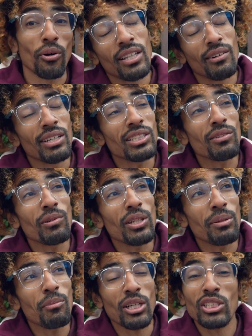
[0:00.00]
There isn't really
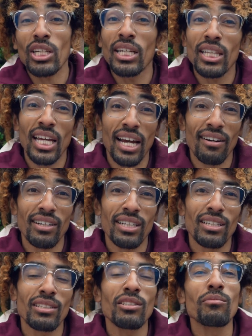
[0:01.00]
much in the
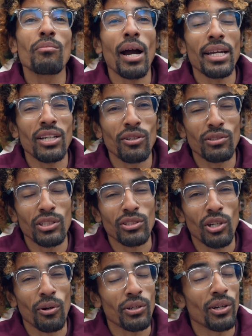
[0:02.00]
area. You might go to
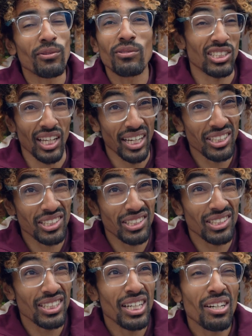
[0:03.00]
Tokyo
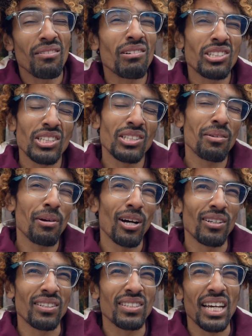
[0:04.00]
Station, which is
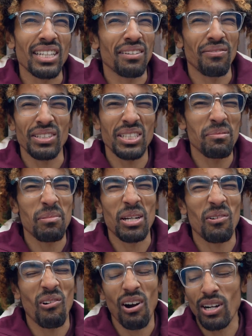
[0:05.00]
about a 10 to 15 minute
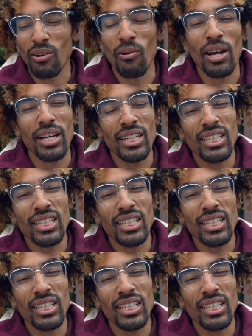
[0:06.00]
walk away.